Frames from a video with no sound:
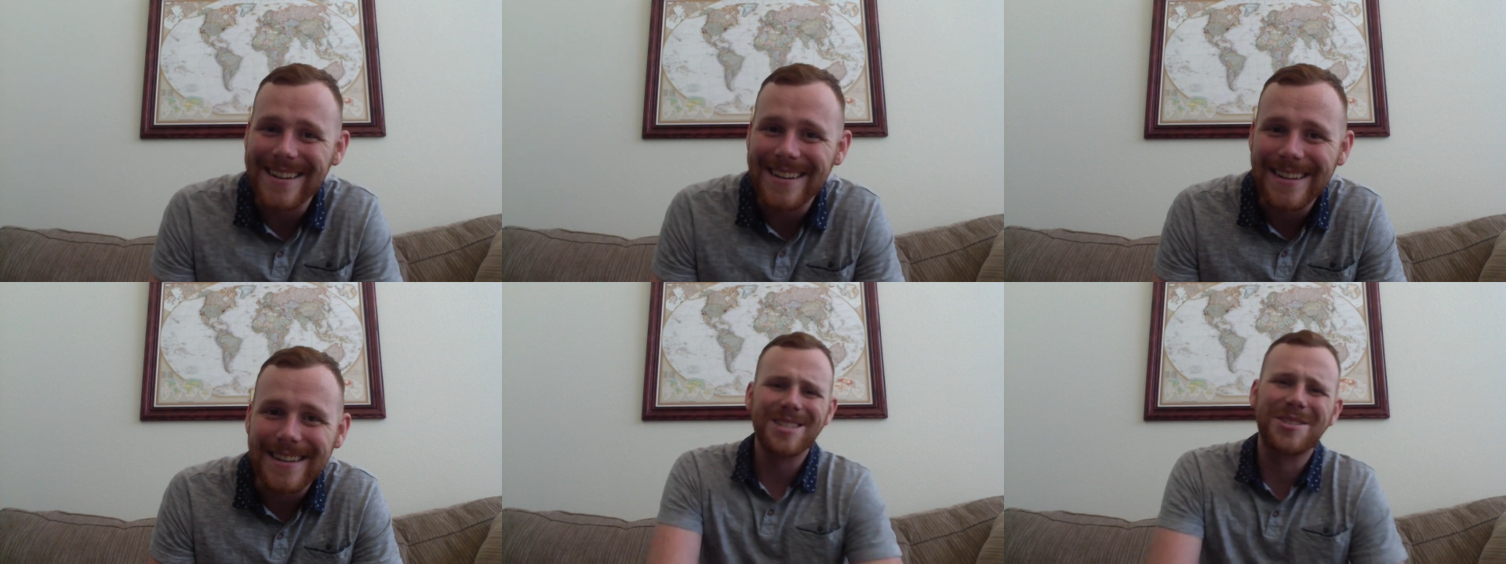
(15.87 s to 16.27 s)

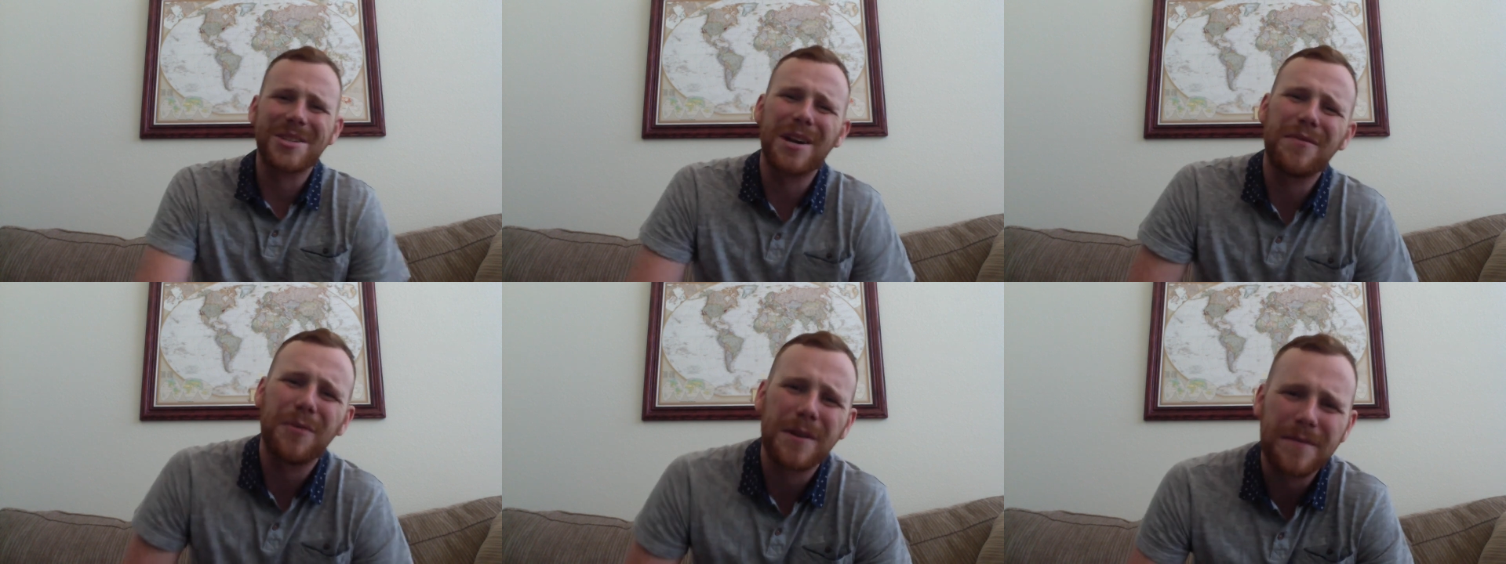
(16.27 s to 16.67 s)
This is a
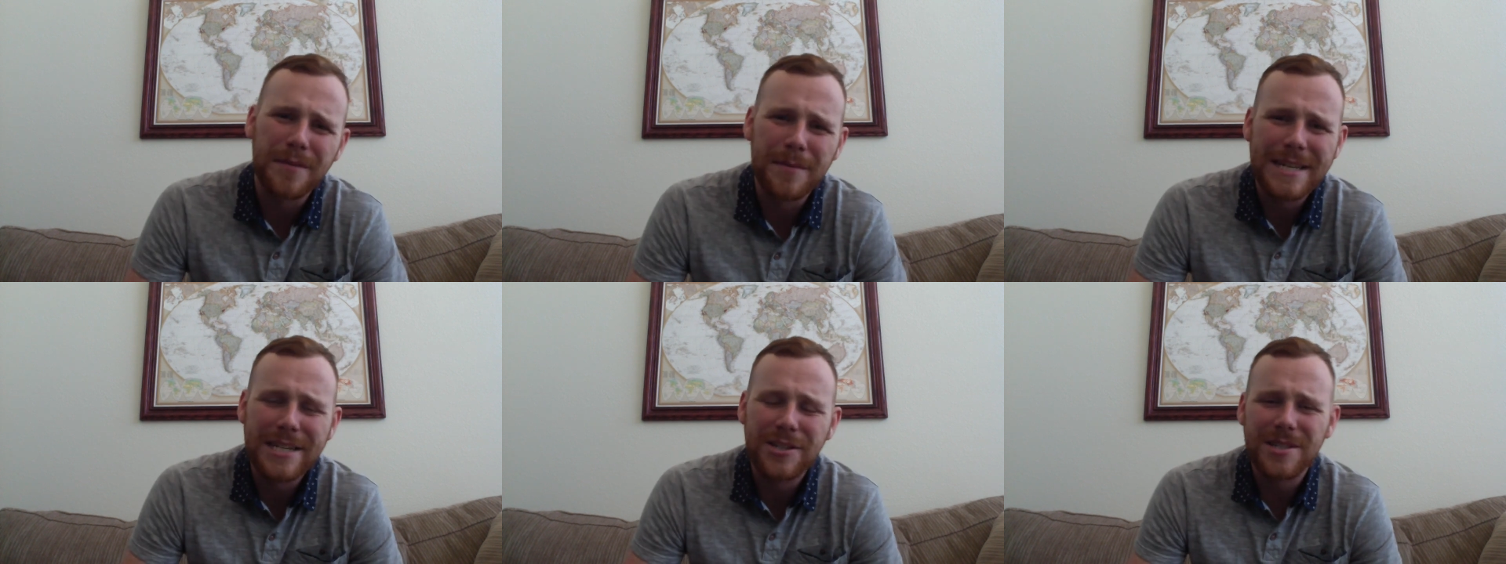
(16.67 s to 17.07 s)
tough one for
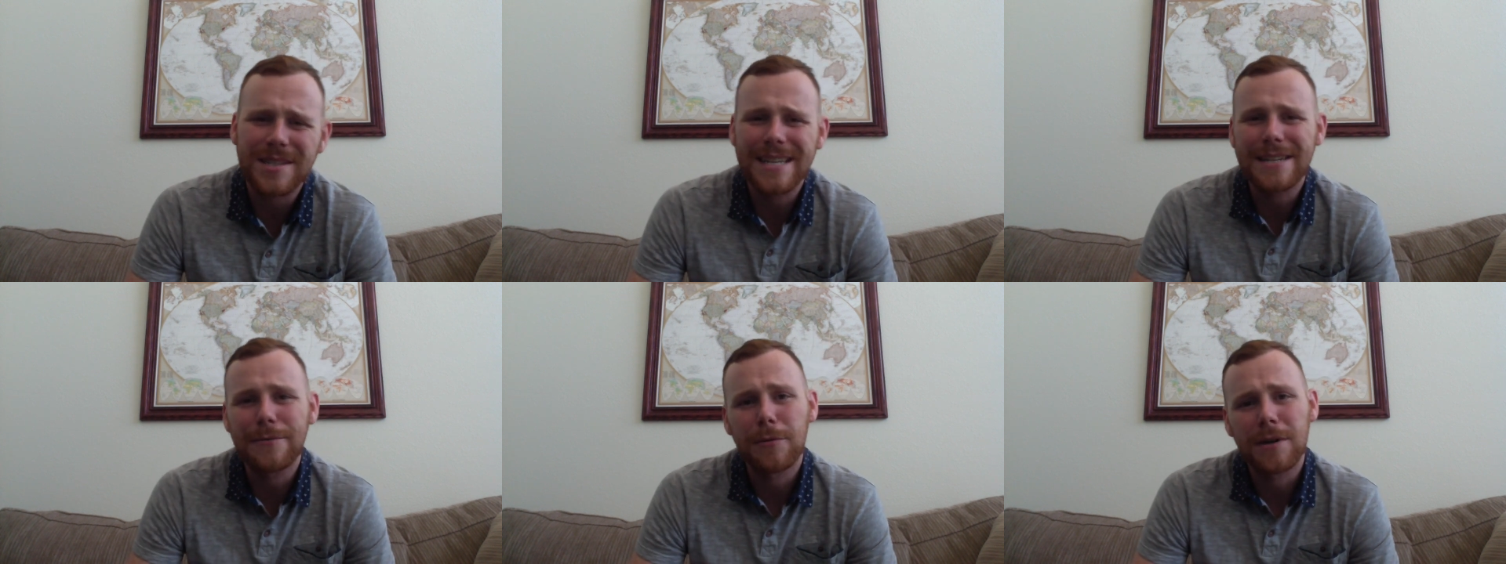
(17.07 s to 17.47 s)
me, just
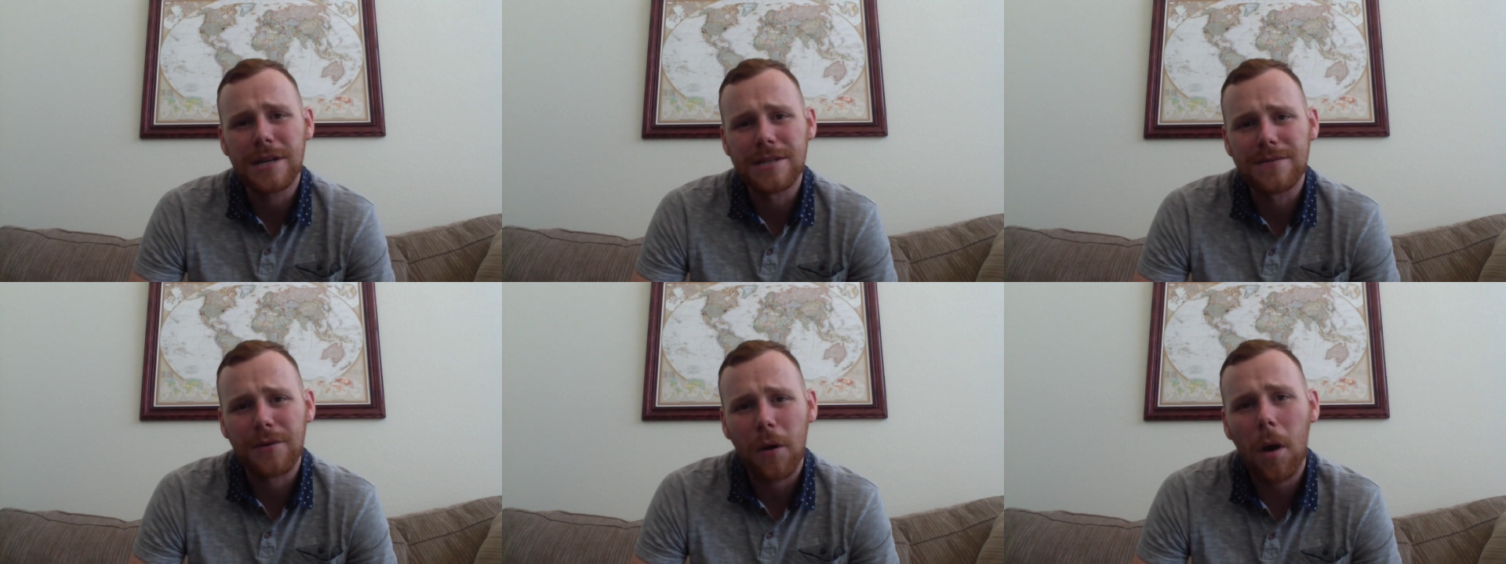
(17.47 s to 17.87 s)
like it
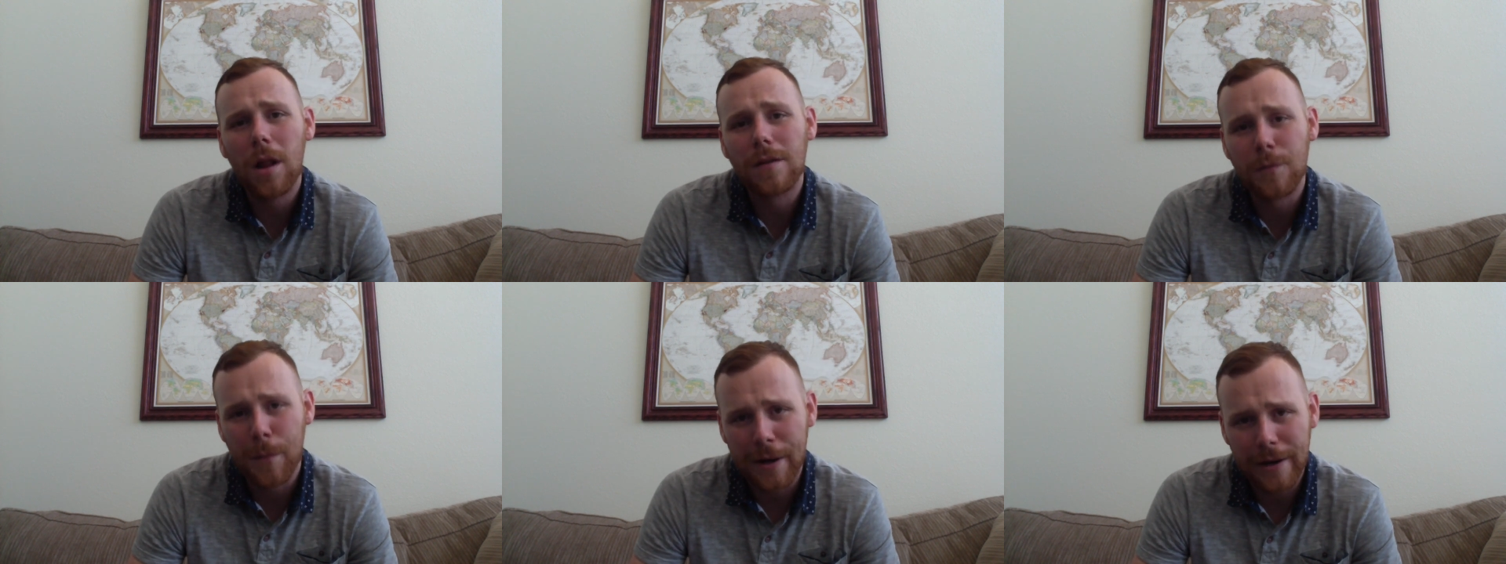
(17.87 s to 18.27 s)
was for
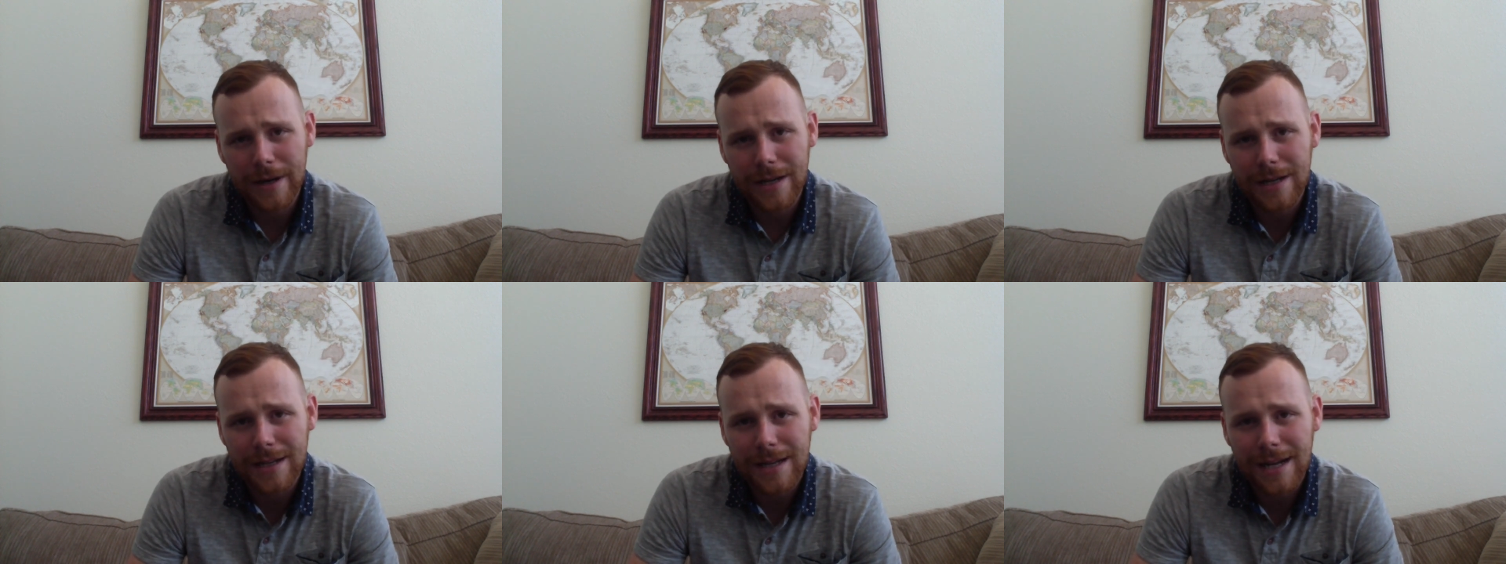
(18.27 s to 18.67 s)
all of
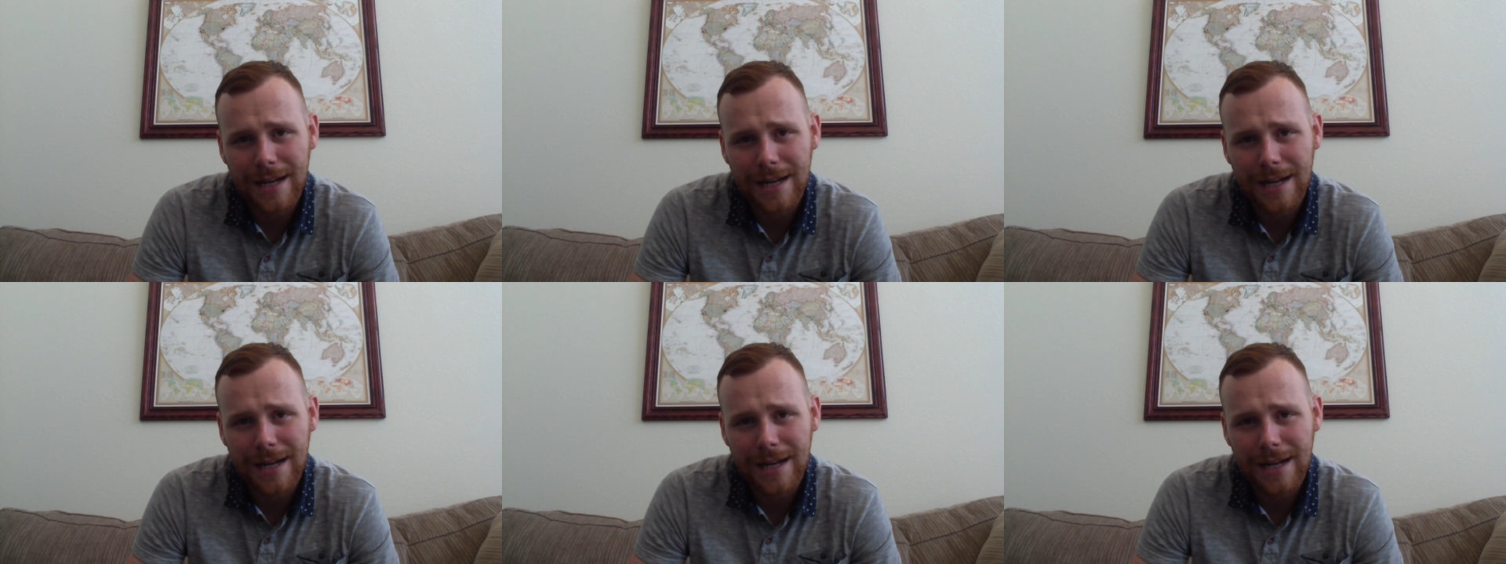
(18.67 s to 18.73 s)
America.